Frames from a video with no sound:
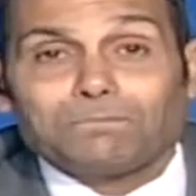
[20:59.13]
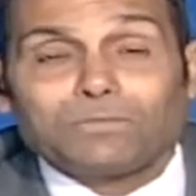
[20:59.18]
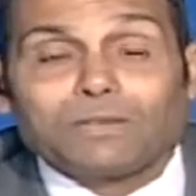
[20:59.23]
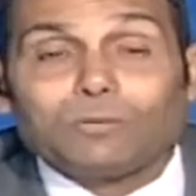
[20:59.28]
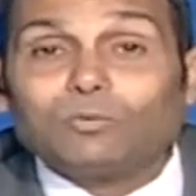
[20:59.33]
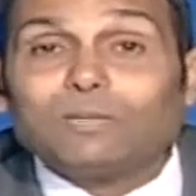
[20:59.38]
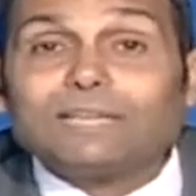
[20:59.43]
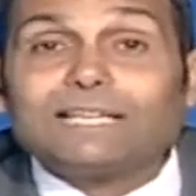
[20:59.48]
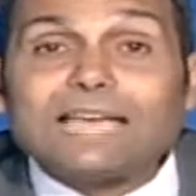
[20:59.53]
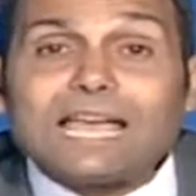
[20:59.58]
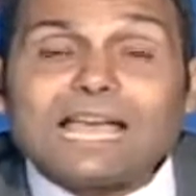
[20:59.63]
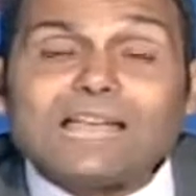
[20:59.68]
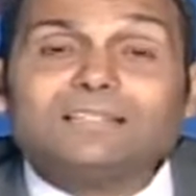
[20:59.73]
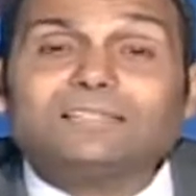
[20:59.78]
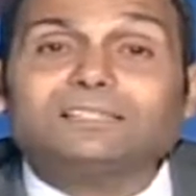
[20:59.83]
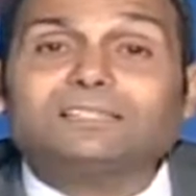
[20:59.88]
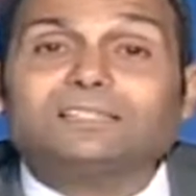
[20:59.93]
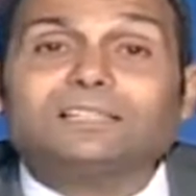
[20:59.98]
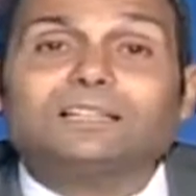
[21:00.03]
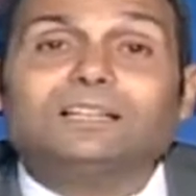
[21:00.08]
We
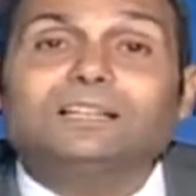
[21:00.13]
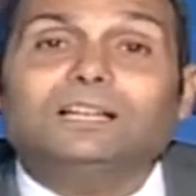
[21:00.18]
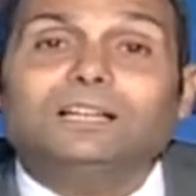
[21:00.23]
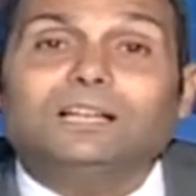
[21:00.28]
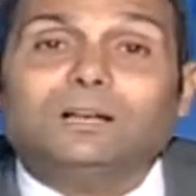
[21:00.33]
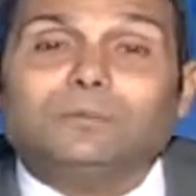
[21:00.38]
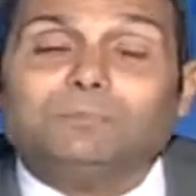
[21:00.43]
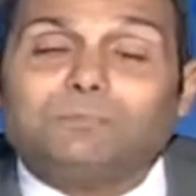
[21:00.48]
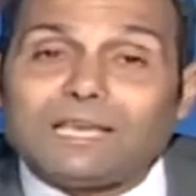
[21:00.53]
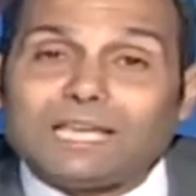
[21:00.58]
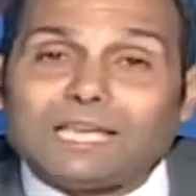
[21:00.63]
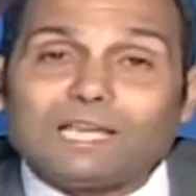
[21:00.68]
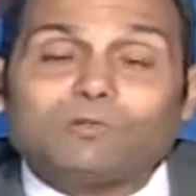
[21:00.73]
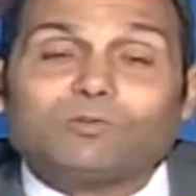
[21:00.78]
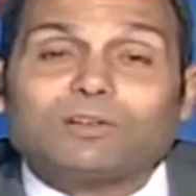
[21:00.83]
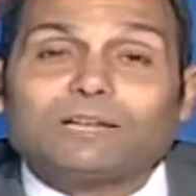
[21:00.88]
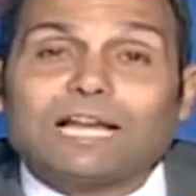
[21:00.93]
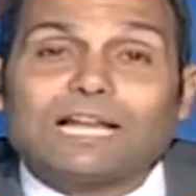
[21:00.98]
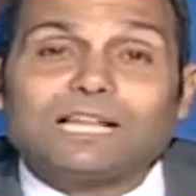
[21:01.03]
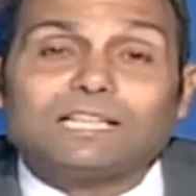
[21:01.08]
can't
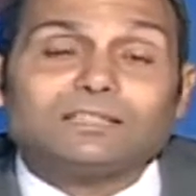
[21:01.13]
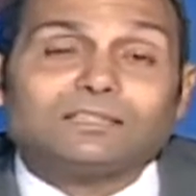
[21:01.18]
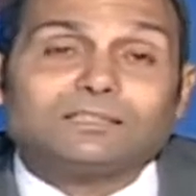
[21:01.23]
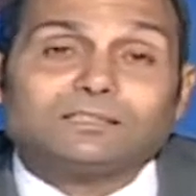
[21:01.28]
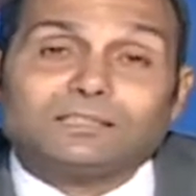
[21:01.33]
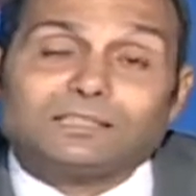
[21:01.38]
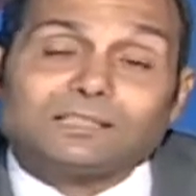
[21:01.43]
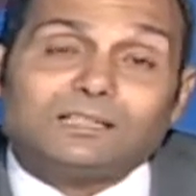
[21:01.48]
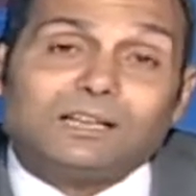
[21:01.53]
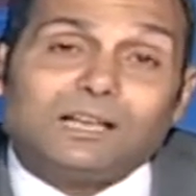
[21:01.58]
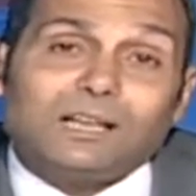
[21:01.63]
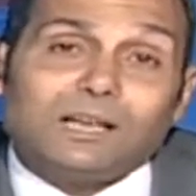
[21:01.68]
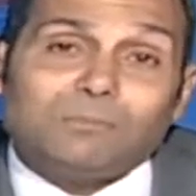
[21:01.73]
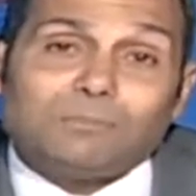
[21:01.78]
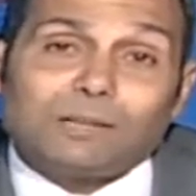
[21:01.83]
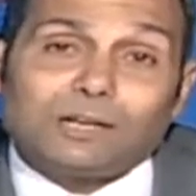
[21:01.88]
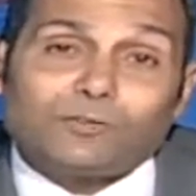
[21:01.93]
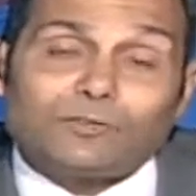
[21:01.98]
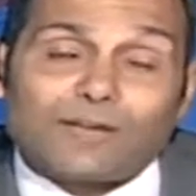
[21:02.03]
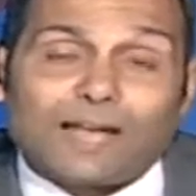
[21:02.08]

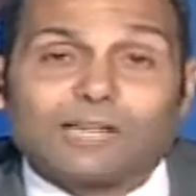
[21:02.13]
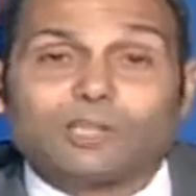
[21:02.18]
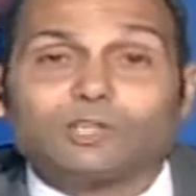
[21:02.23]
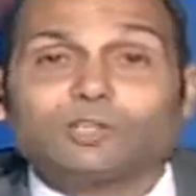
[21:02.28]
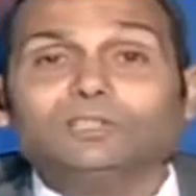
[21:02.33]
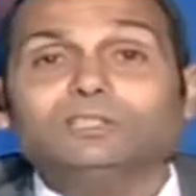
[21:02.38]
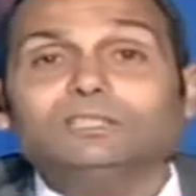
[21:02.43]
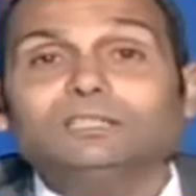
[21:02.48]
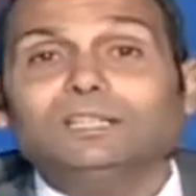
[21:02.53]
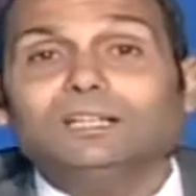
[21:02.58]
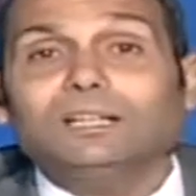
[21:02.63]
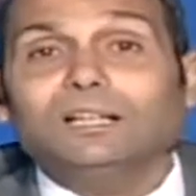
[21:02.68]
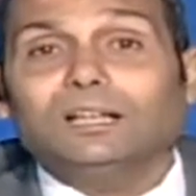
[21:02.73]
manufacture